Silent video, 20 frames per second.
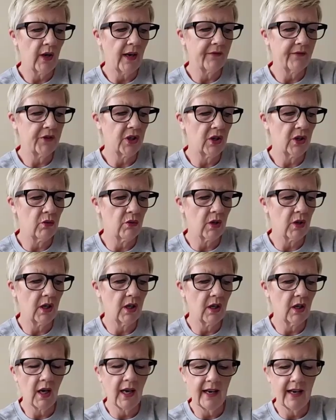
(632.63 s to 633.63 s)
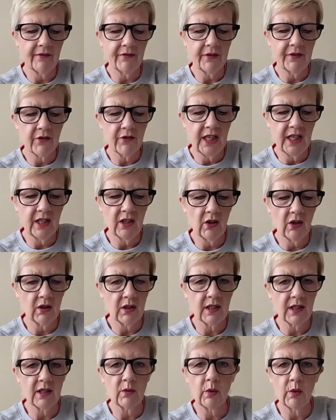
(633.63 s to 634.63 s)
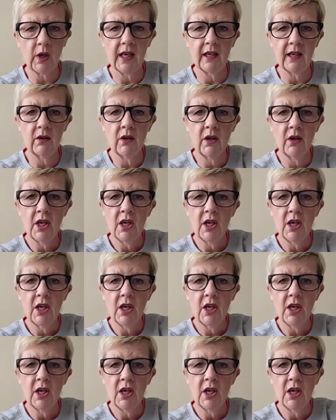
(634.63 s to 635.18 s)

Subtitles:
have children, I have three dogs as well.